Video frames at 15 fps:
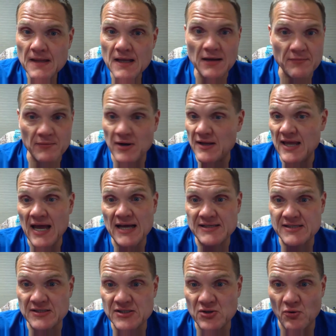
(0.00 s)
Yeah,
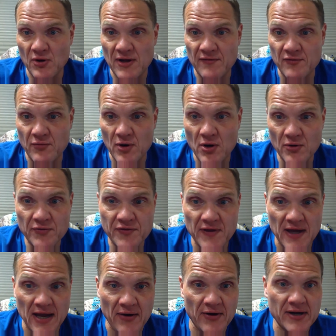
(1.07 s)
it's a story of growth,
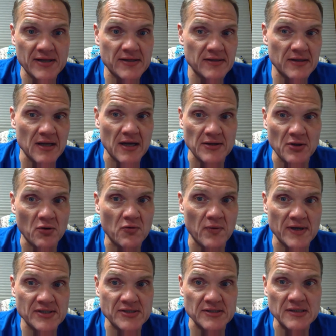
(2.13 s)
Eric, no
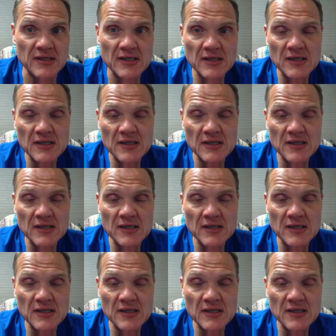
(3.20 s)
question.